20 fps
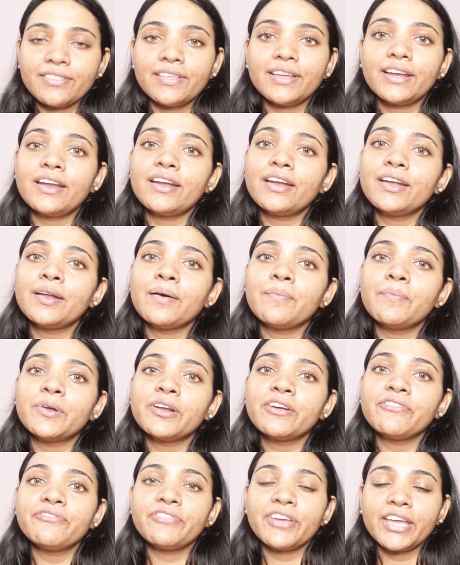There are a number
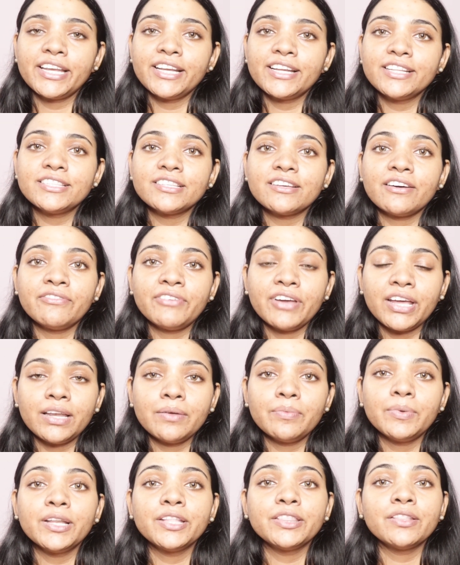of variants
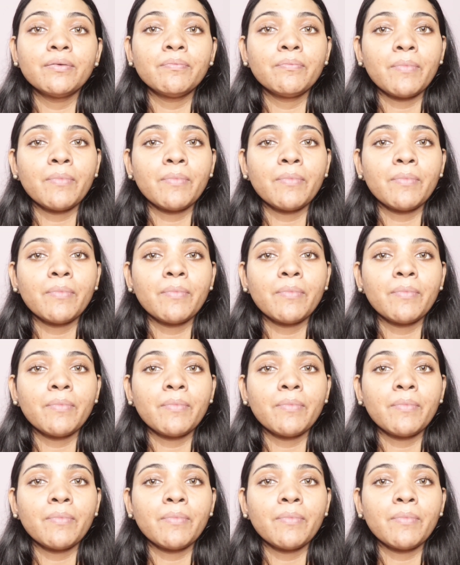available in the